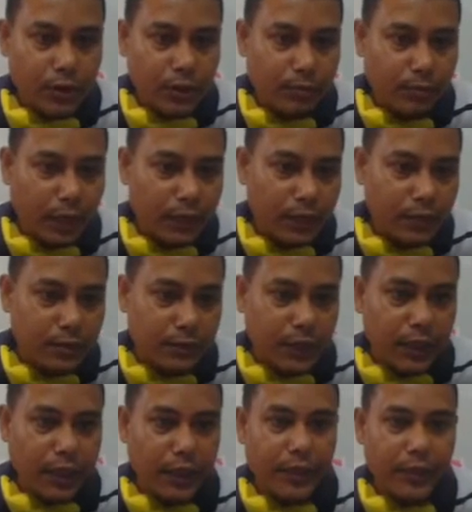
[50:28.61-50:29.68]
Manas Bara,
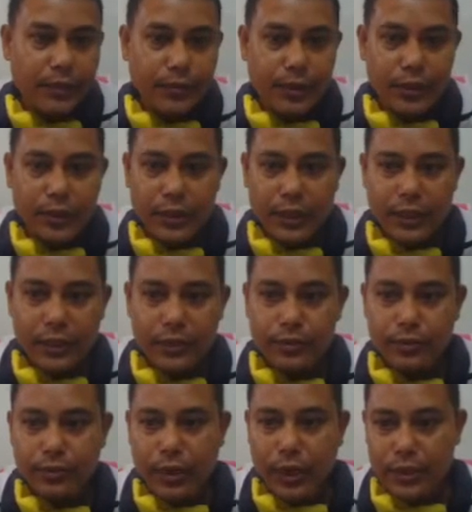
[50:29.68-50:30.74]
and he will share to
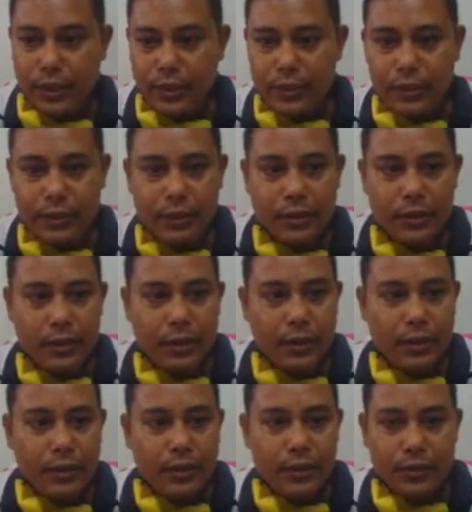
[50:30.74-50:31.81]
others.
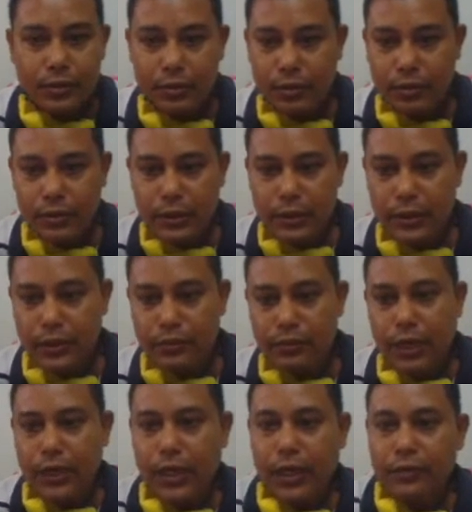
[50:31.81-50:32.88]
So this is what
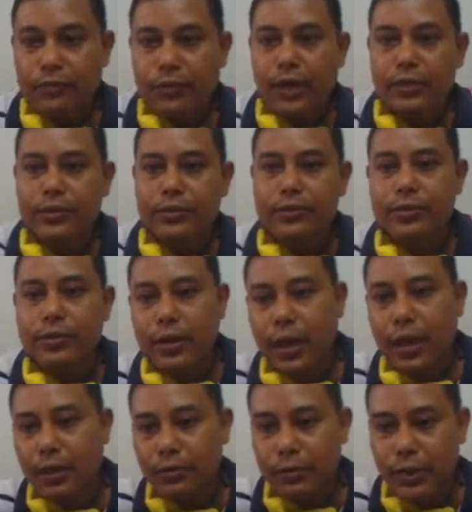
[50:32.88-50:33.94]
I want to show,
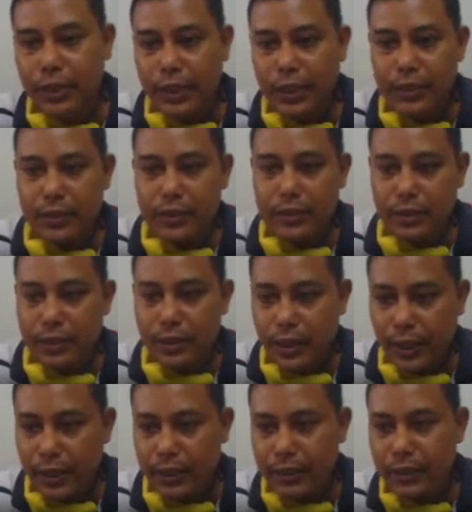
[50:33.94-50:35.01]
how we can
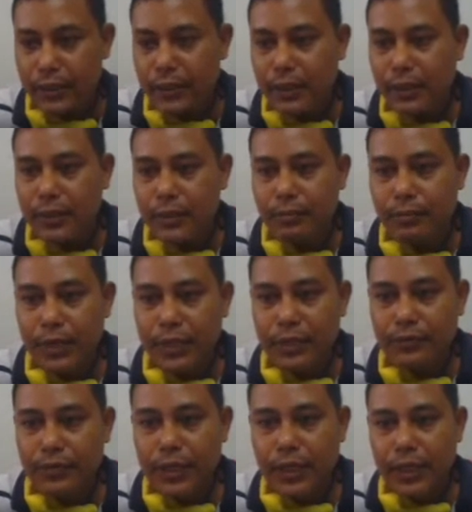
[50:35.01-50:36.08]
create
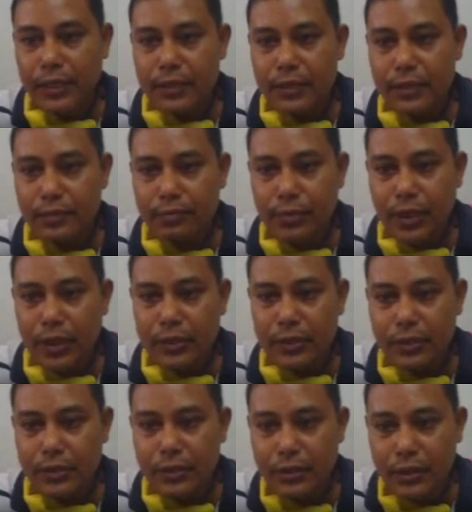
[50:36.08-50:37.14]
mathematical
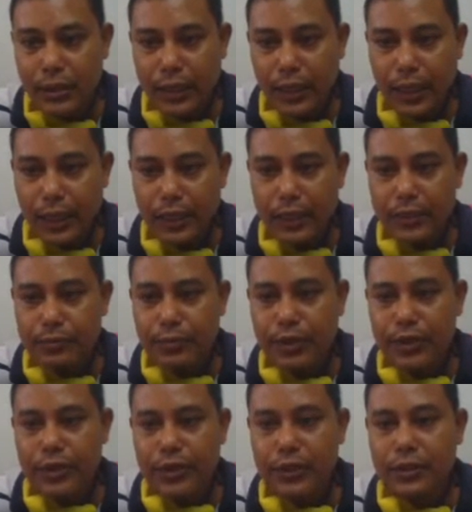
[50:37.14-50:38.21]
symbols and
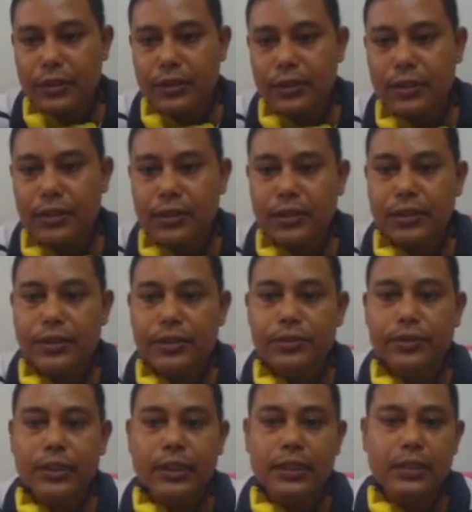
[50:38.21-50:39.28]
expressions
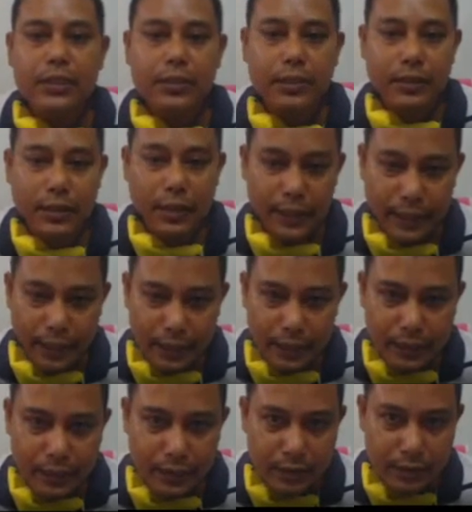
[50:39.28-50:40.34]
using
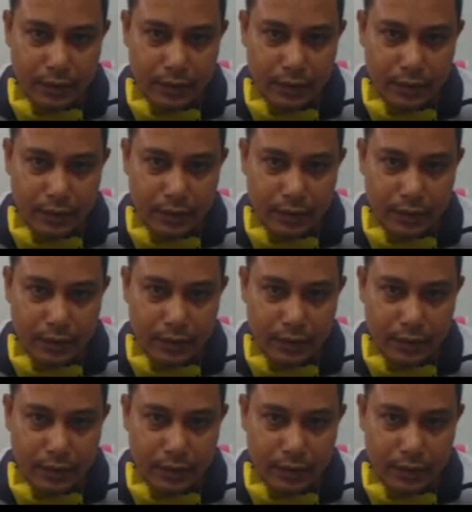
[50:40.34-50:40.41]
LaTeX.